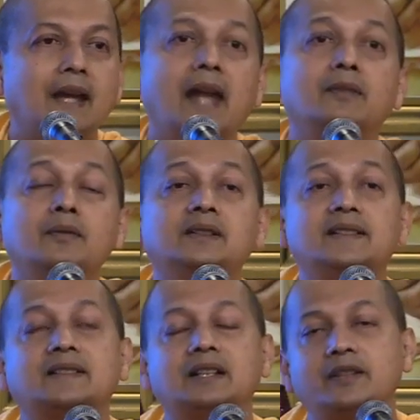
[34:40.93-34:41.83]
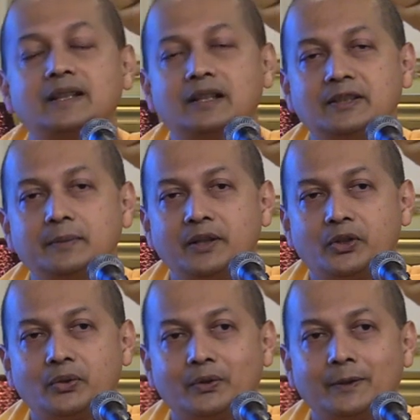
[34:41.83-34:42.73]
and we will discover the ultimate
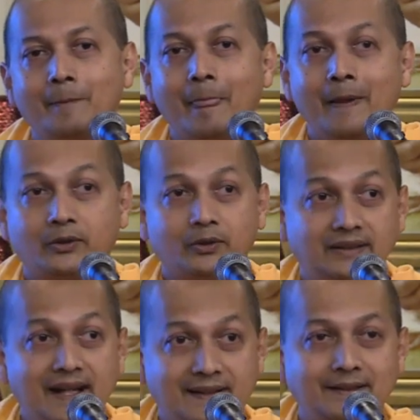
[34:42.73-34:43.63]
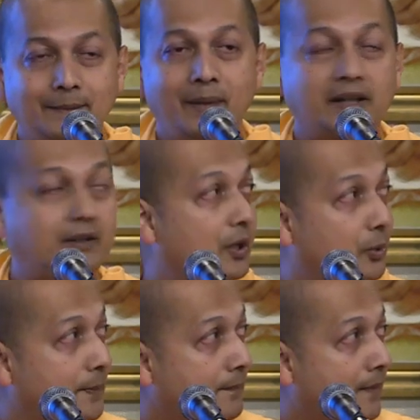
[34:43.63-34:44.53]
truth. So that's the background.